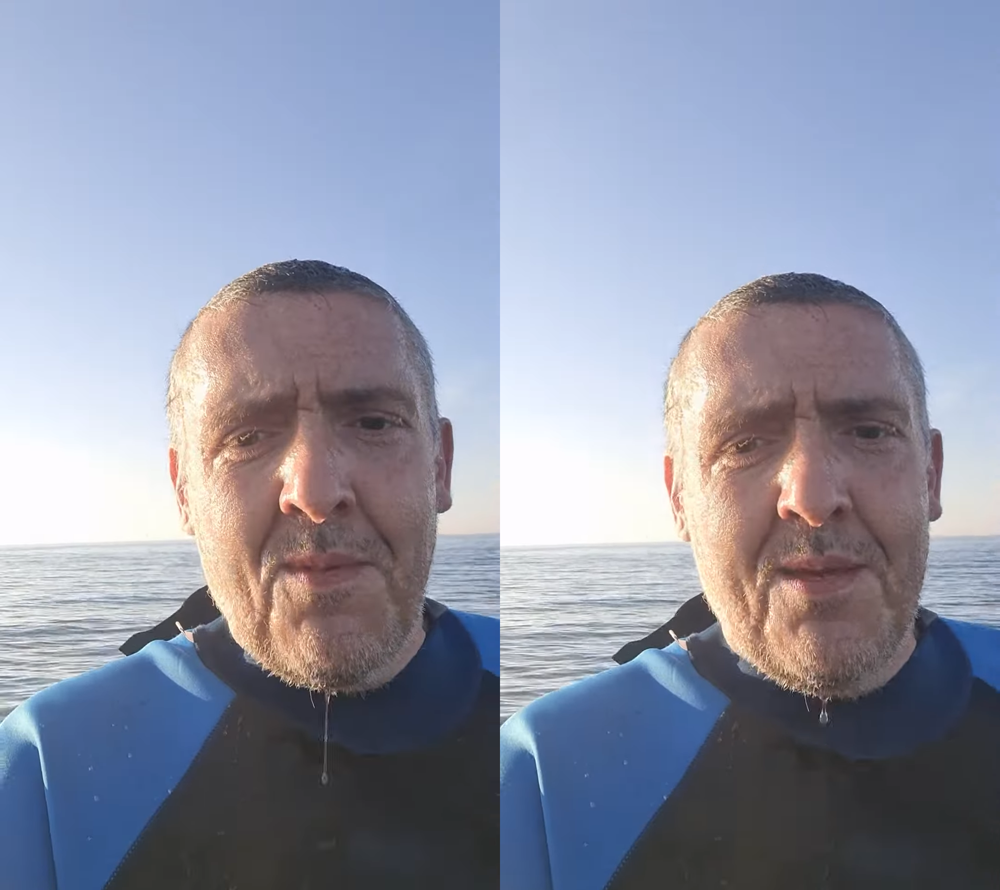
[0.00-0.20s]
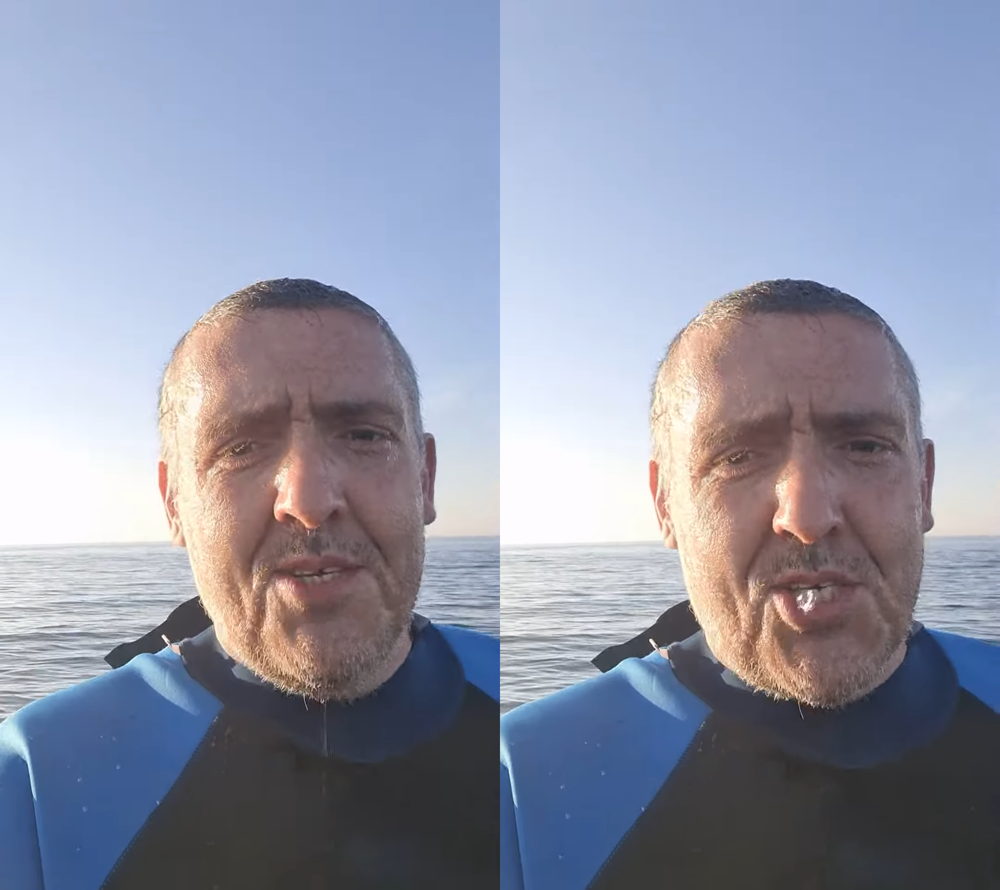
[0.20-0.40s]

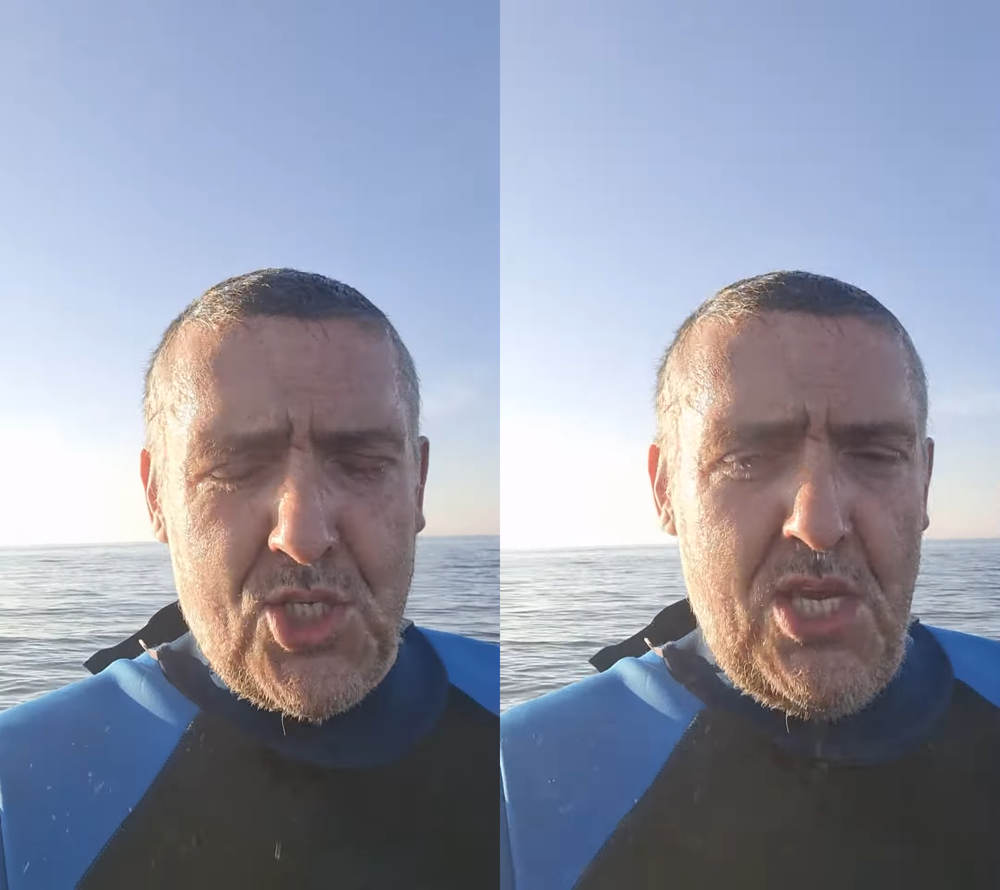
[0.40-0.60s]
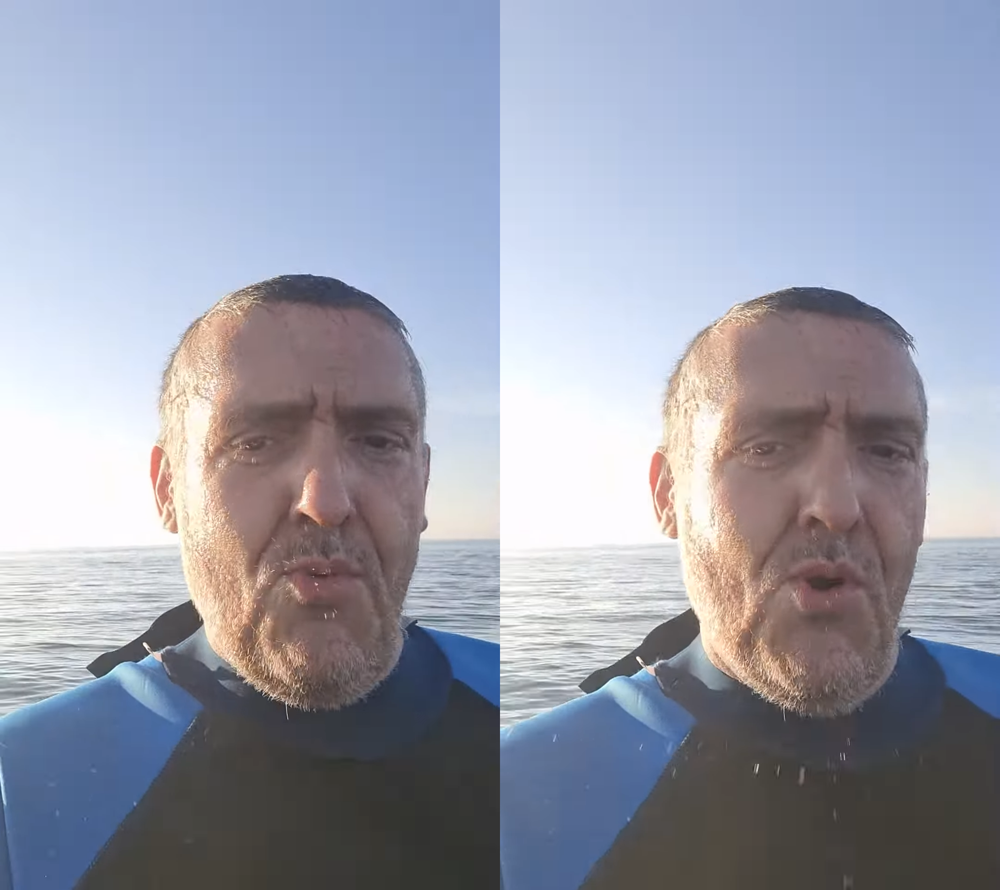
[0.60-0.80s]
the
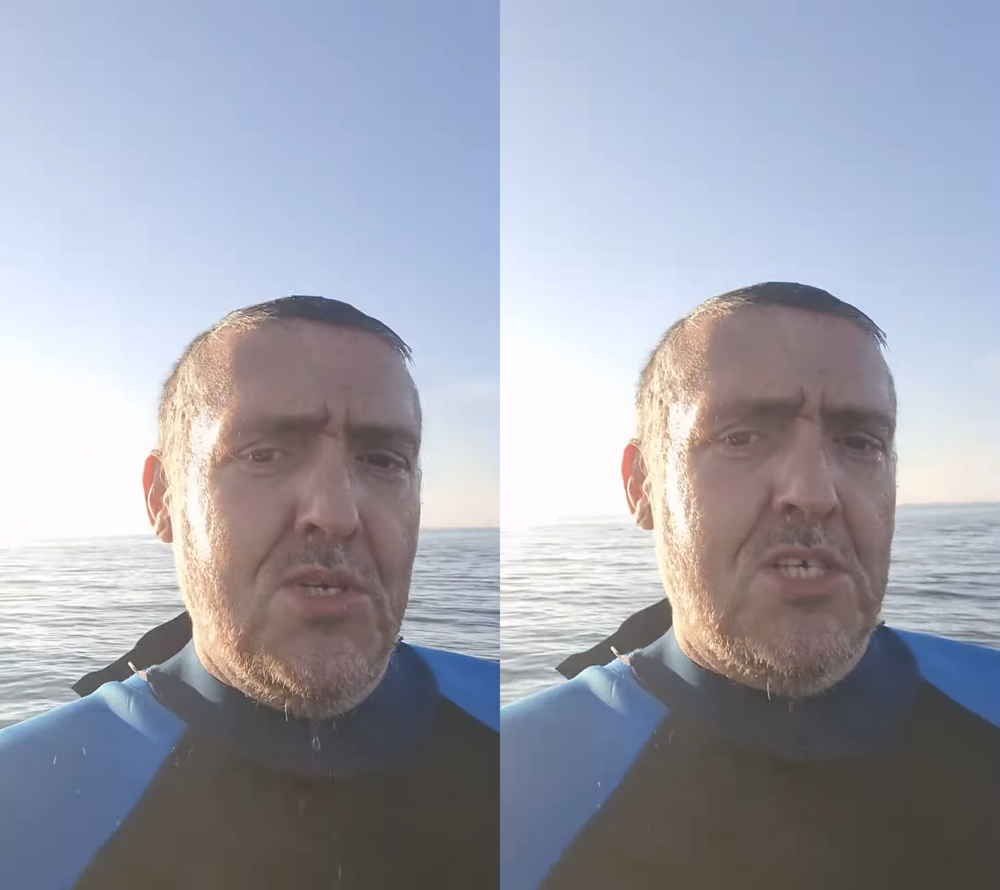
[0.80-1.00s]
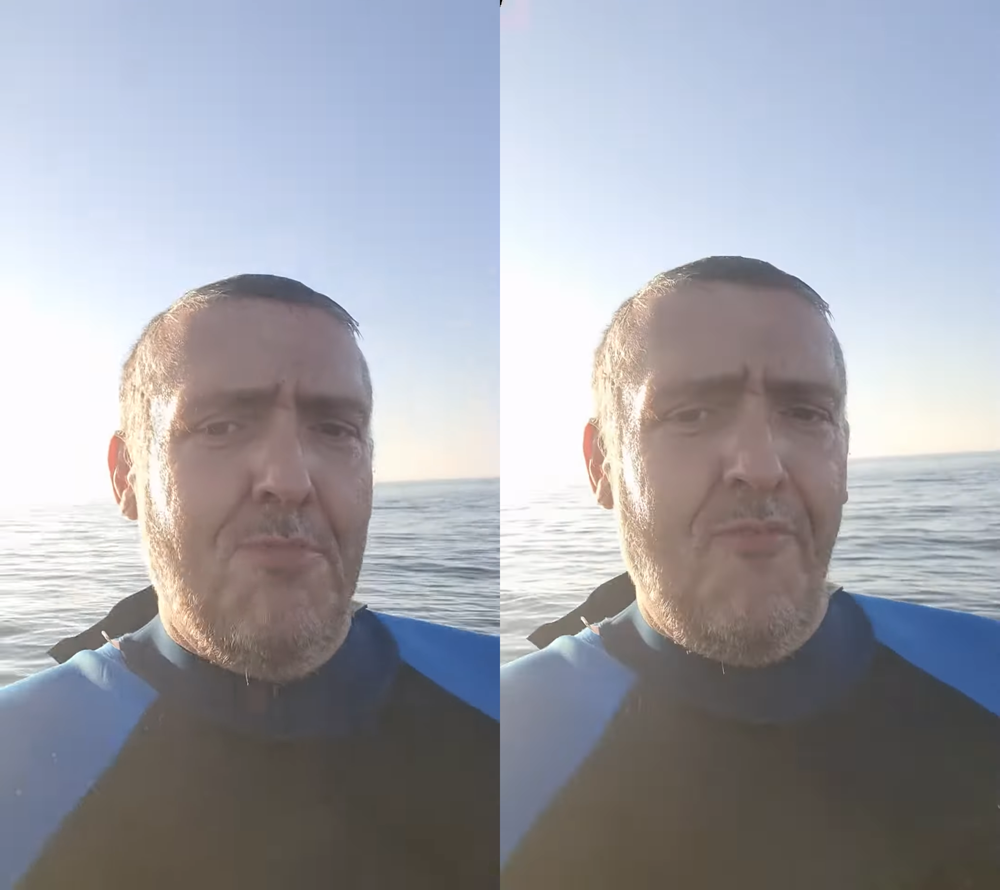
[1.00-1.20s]
sea
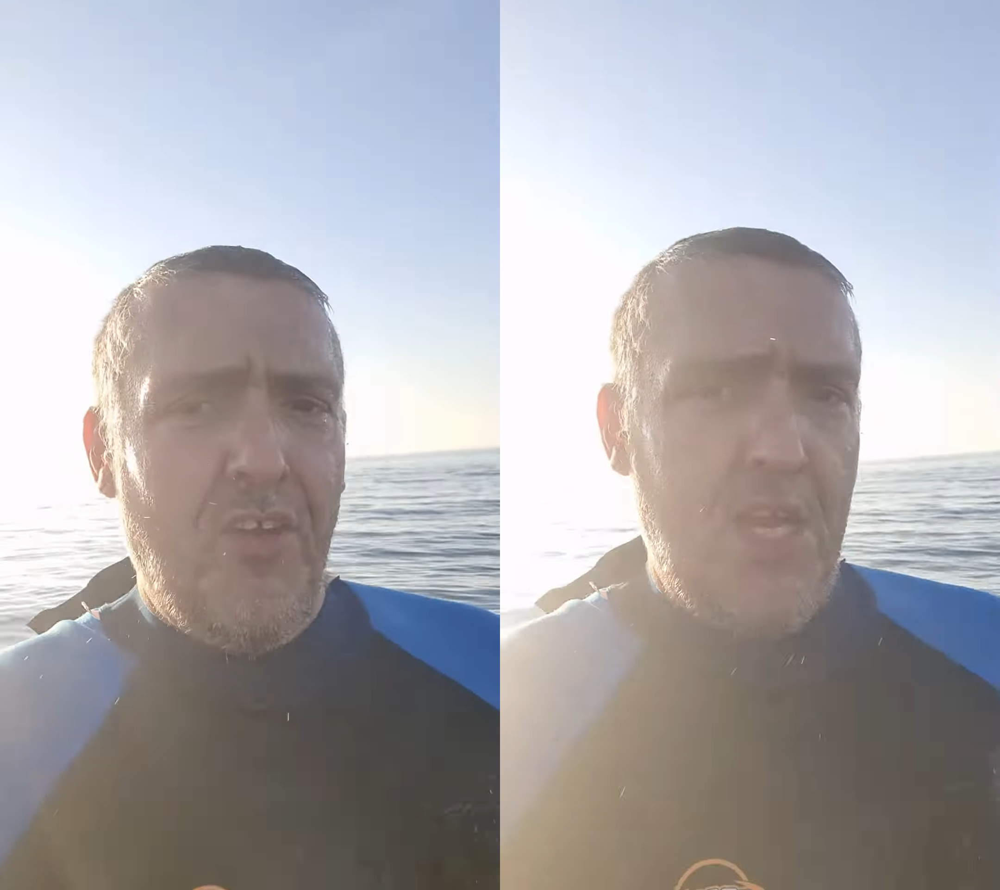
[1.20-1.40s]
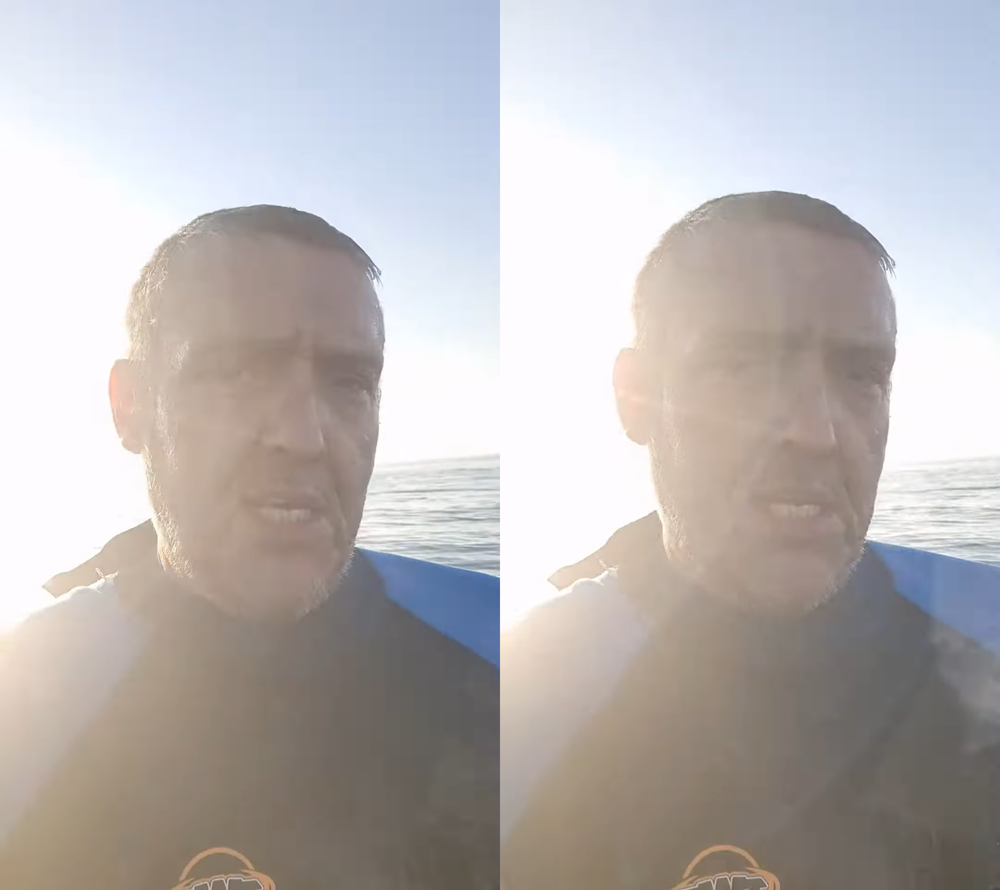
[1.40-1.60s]
water in my face,